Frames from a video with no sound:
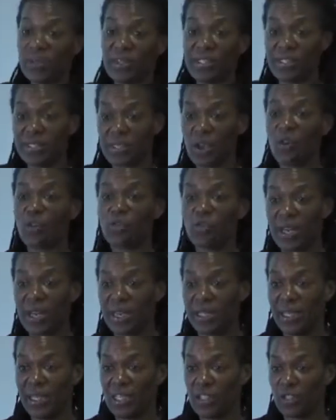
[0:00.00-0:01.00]
with the self
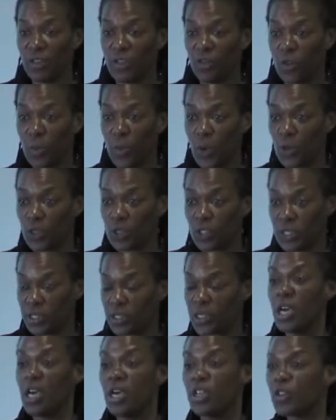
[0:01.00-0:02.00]
regulation of
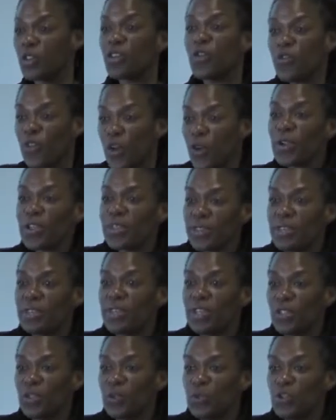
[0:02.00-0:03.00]
emotions. So, the very
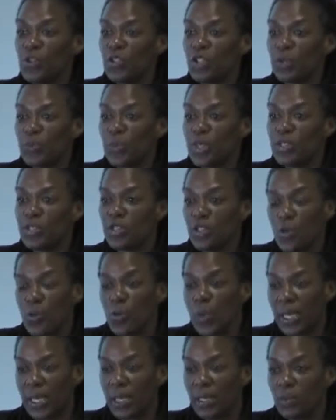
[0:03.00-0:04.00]
thing that you should be
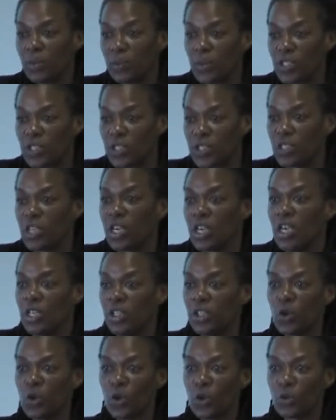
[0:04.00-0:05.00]
doing, which is
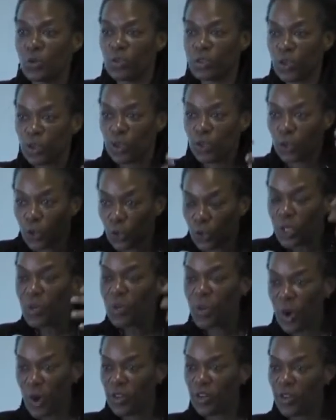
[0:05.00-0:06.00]
your sort of
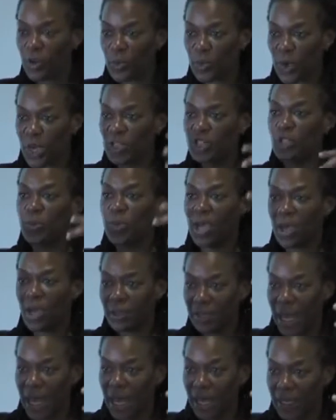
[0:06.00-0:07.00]
learning part of your brain should be
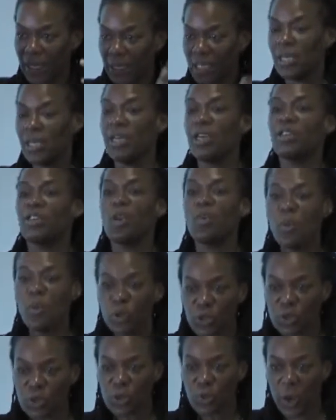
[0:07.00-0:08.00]
online, the
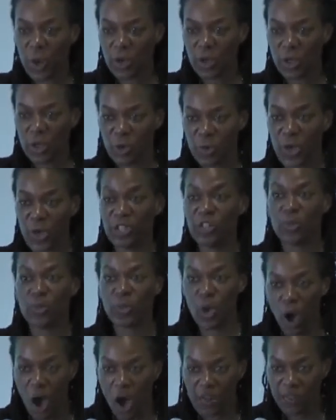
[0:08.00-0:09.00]
emotional part of your brain should
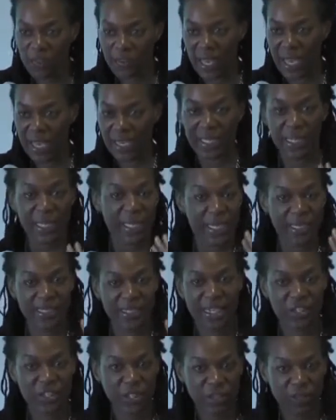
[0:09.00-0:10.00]
be offline,
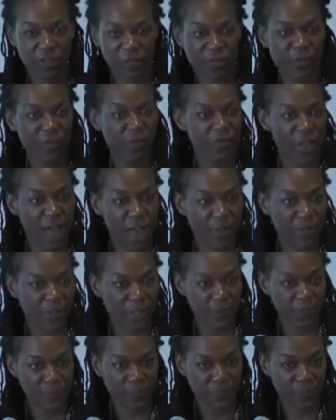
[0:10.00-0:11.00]
is actually flip
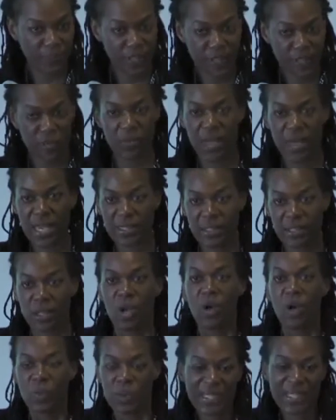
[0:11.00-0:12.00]
flopped. So, that's
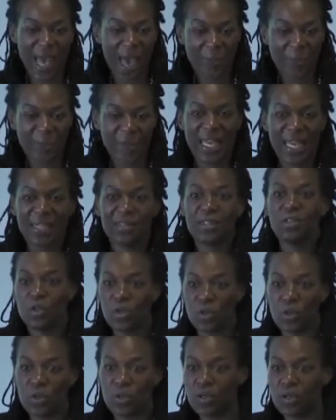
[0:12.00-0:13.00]
what's happening at the,
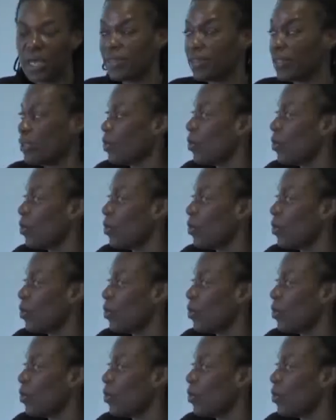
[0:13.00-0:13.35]
neuro, at the